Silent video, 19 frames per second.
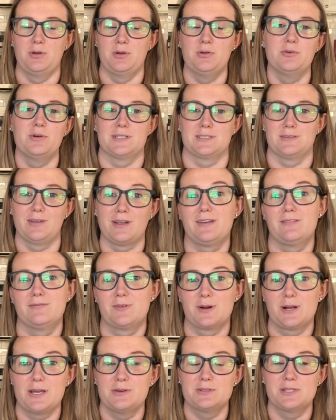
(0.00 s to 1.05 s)
who is looking
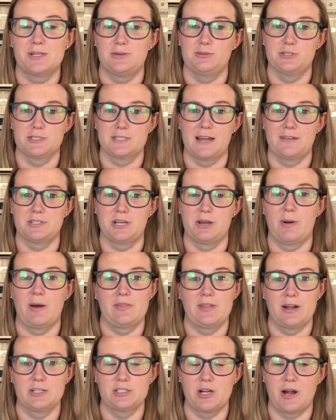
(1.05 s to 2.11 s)
for you. So you just have to go
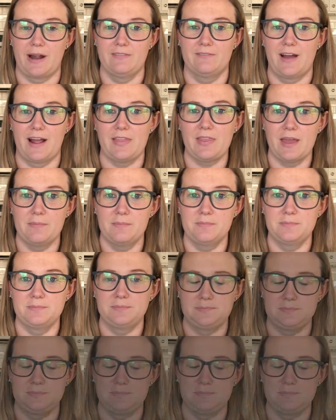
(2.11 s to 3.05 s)
out there and try and find them.